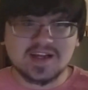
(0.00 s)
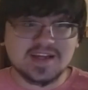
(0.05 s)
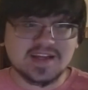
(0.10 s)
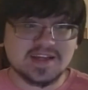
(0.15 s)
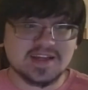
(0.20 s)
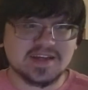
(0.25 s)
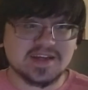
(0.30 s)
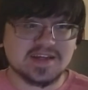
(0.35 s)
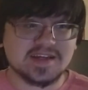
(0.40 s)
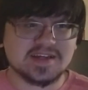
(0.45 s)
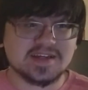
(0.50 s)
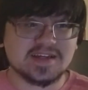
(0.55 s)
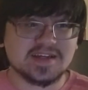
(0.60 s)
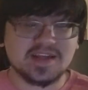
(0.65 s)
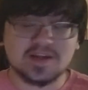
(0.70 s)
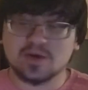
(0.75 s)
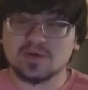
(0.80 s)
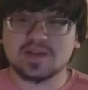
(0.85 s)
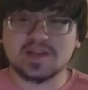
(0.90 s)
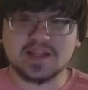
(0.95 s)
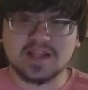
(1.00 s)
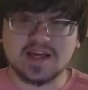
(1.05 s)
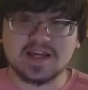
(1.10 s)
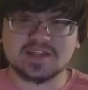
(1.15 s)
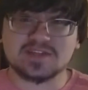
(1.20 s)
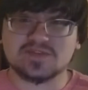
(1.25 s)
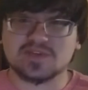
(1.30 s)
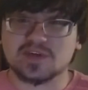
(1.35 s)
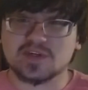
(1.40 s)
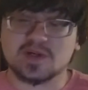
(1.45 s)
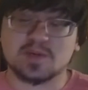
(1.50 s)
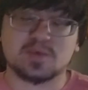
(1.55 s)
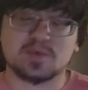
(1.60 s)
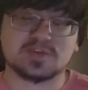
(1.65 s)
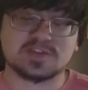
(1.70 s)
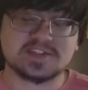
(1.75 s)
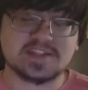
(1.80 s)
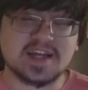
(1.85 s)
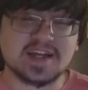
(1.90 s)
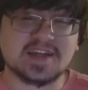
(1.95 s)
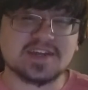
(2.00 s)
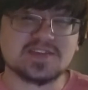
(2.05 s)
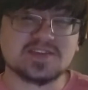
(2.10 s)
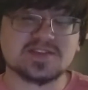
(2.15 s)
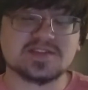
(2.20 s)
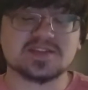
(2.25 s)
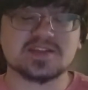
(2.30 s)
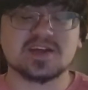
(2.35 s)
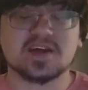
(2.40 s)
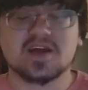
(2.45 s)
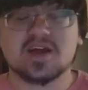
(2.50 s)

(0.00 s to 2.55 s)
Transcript: it only lasts for a couple seconds.